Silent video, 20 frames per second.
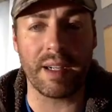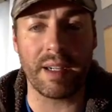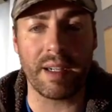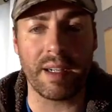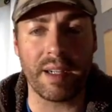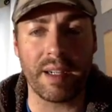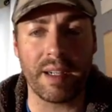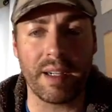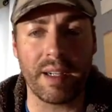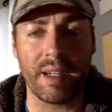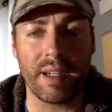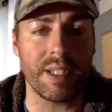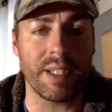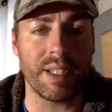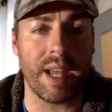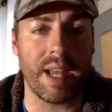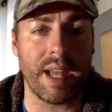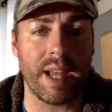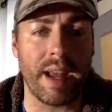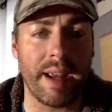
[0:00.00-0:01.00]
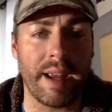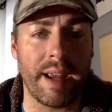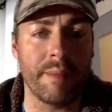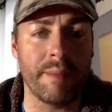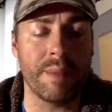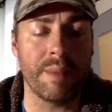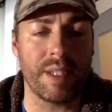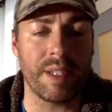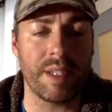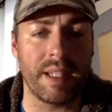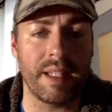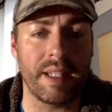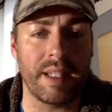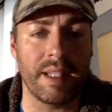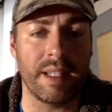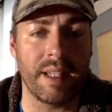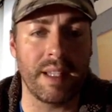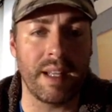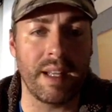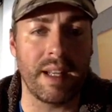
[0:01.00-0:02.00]
there several times,
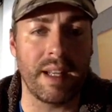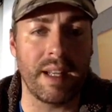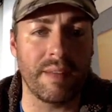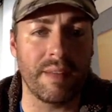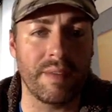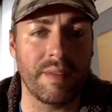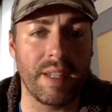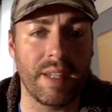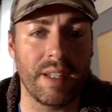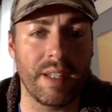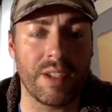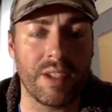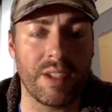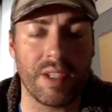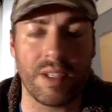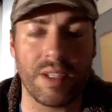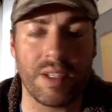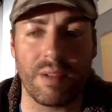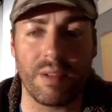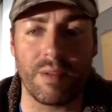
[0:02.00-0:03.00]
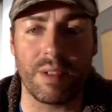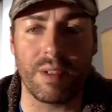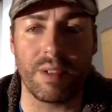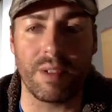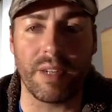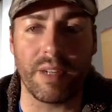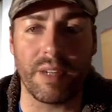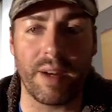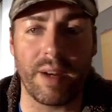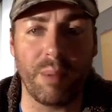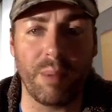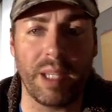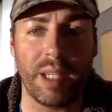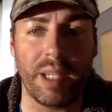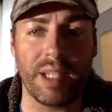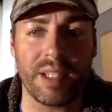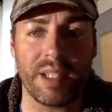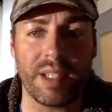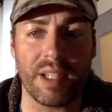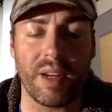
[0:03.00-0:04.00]
and it's just a really
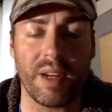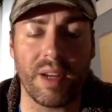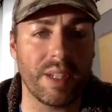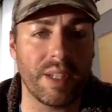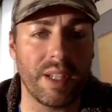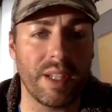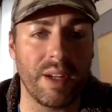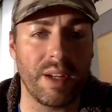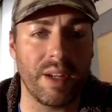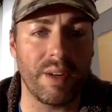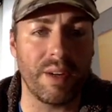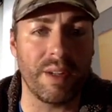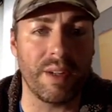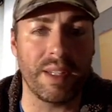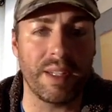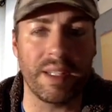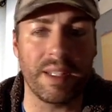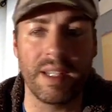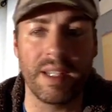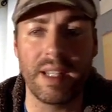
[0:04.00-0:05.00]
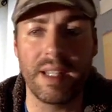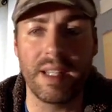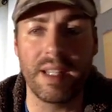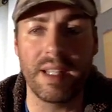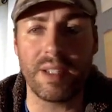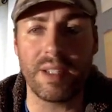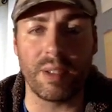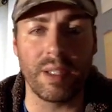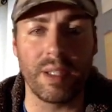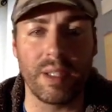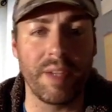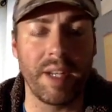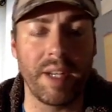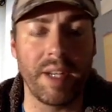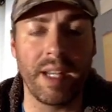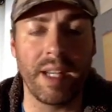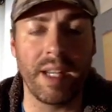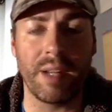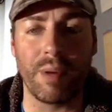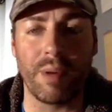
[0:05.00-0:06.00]
great place to go, you know. And so
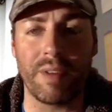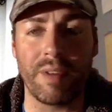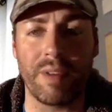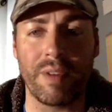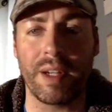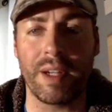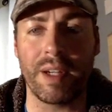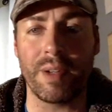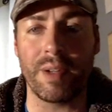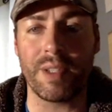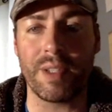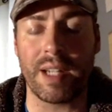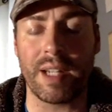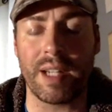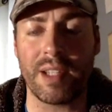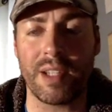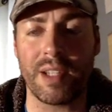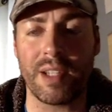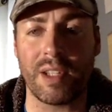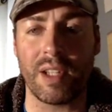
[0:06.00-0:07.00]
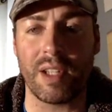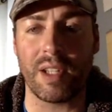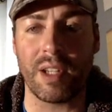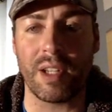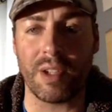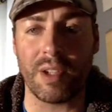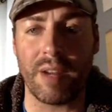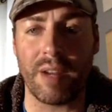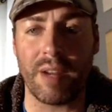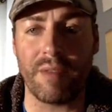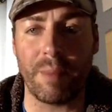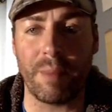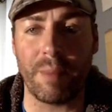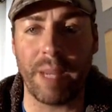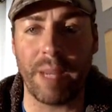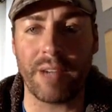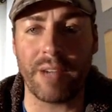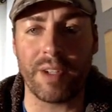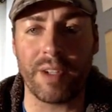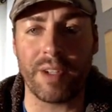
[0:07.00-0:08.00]
living in Eagle River, you know, it's not such a long
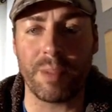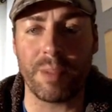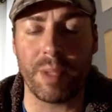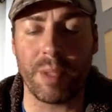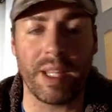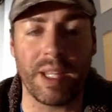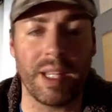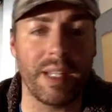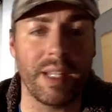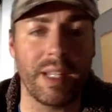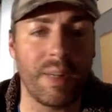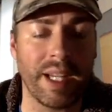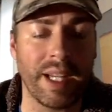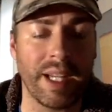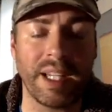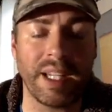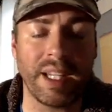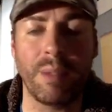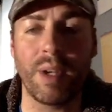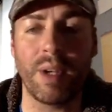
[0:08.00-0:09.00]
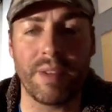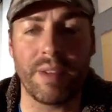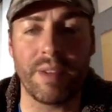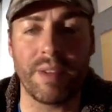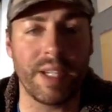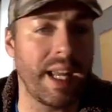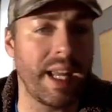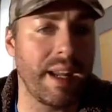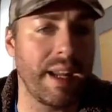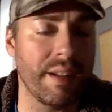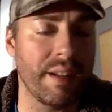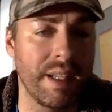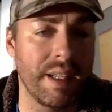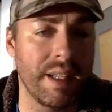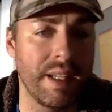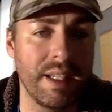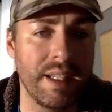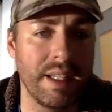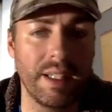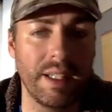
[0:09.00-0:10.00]
drive from Anchorage, but then, you know, I commute every
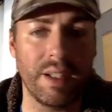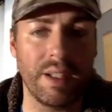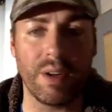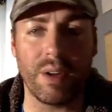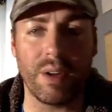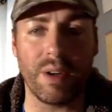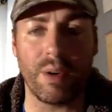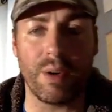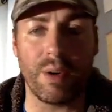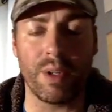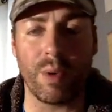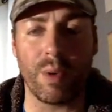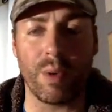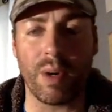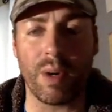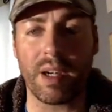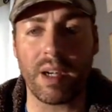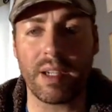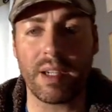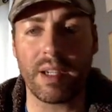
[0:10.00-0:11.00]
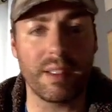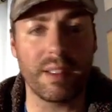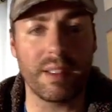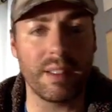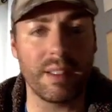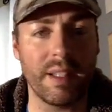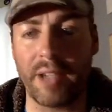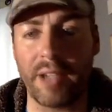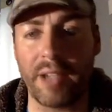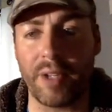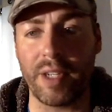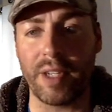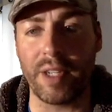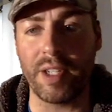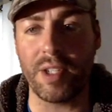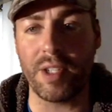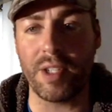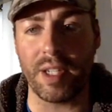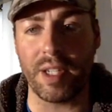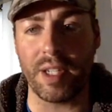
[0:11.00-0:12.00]
day, you know, going to work to
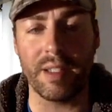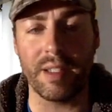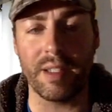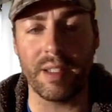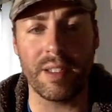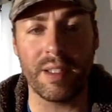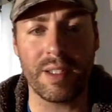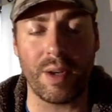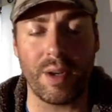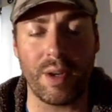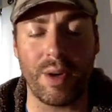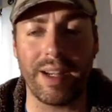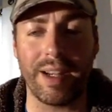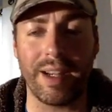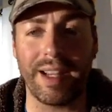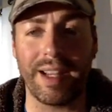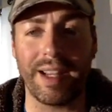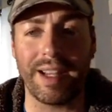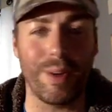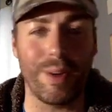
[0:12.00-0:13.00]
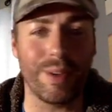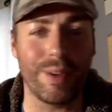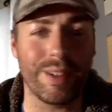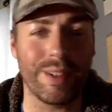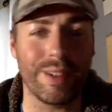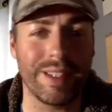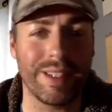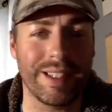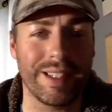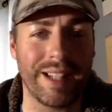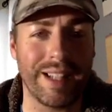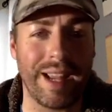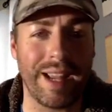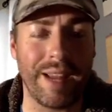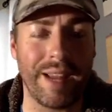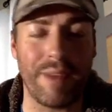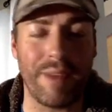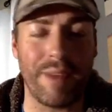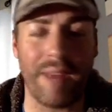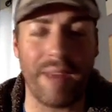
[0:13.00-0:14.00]
Anchorage. And so I, you know,
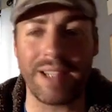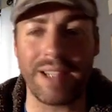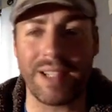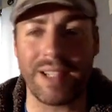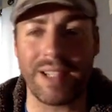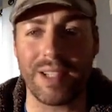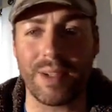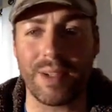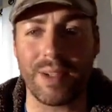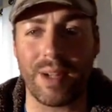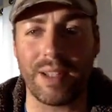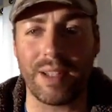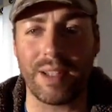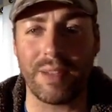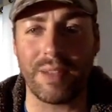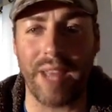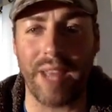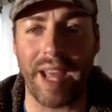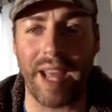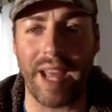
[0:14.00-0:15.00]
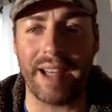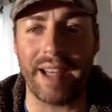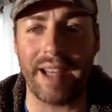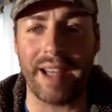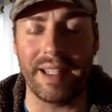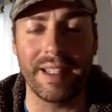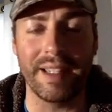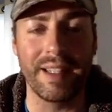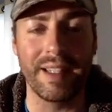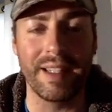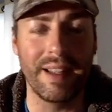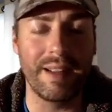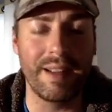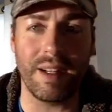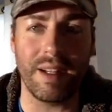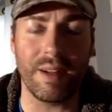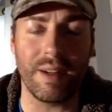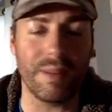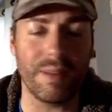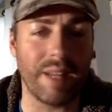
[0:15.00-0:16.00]
I have access to all of that, and,
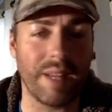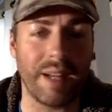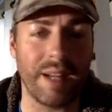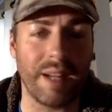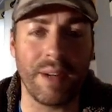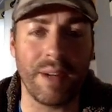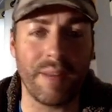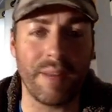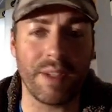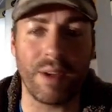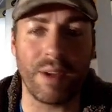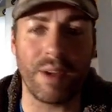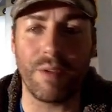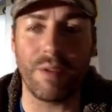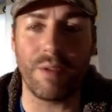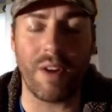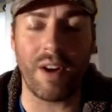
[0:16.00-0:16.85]
you know, I don't have